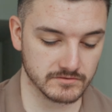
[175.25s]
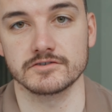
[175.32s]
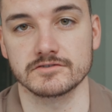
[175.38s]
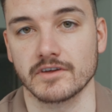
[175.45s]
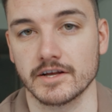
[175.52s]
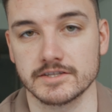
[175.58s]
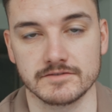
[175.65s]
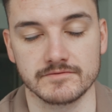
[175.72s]
There's
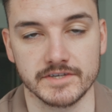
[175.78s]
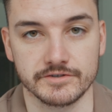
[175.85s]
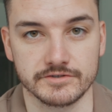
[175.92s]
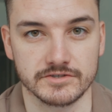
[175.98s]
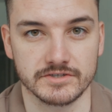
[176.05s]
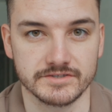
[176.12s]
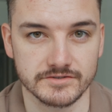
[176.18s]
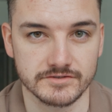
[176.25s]
lots of
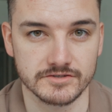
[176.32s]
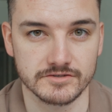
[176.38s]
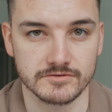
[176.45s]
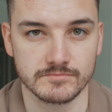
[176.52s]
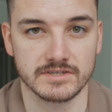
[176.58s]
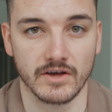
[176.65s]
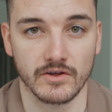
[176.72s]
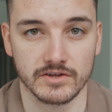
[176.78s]
videos on
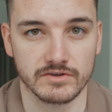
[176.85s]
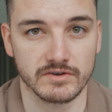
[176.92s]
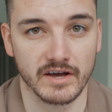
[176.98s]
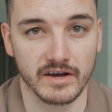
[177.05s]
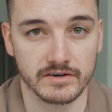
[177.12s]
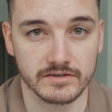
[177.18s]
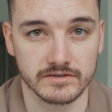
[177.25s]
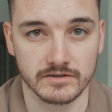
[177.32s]
YouTube telling you
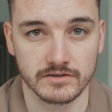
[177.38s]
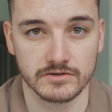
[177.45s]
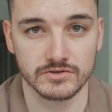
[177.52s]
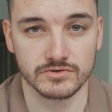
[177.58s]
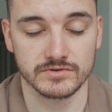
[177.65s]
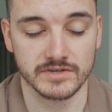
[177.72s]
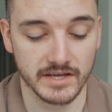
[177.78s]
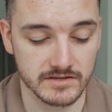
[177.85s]
how to
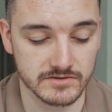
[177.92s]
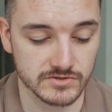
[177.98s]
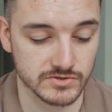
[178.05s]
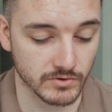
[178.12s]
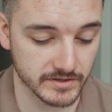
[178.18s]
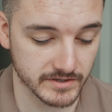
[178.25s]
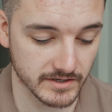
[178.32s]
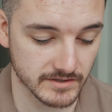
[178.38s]
create
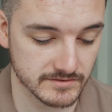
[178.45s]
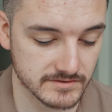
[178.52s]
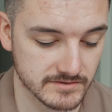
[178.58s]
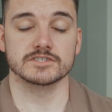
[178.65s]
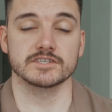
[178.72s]
shortcuts.